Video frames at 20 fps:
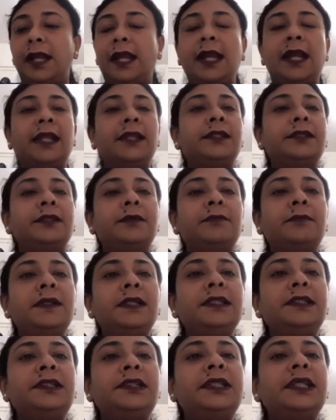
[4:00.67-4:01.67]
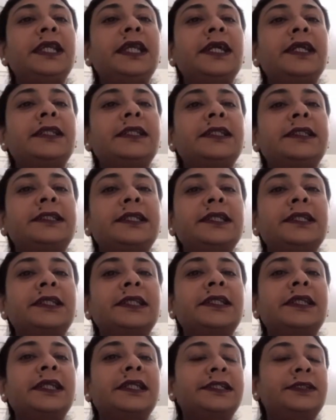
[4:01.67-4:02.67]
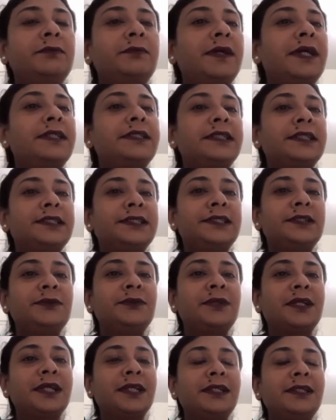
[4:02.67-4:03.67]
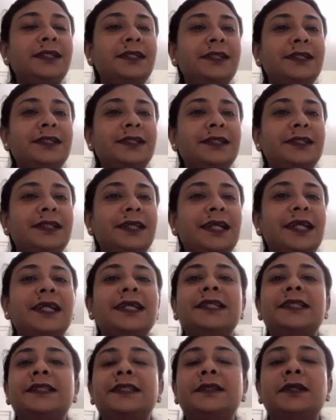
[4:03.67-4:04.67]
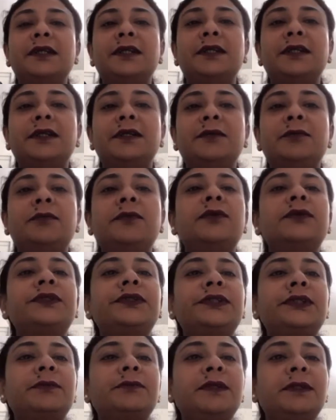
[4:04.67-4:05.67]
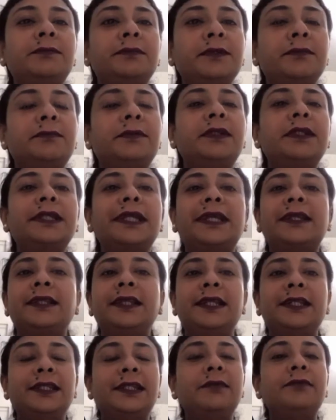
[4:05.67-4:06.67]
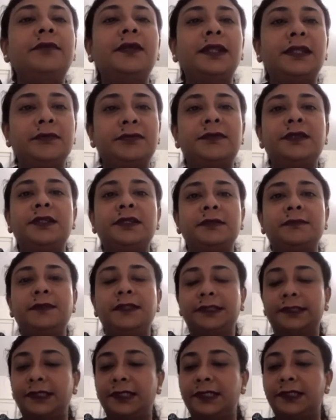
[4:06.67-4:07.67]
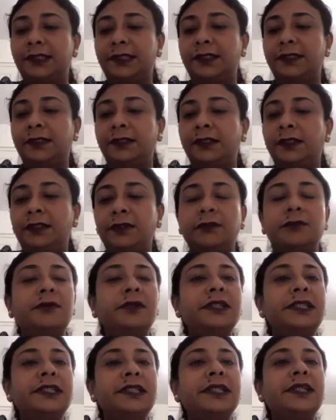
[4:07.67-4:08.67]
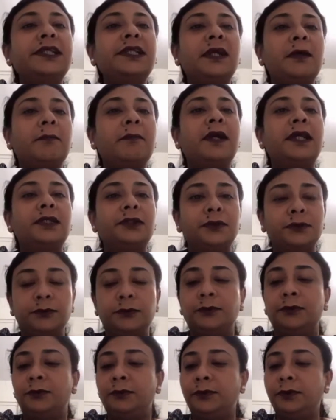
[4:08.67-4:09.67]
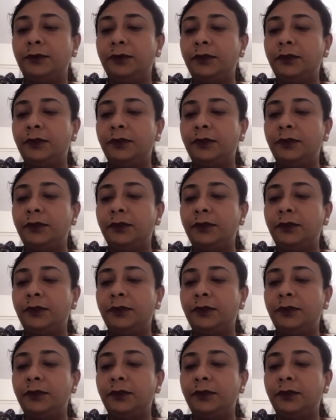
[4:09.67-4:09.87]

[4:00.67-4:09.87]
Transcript: And please share the session as much as you can, as most of the people can get the benefit of the session. Question number 2.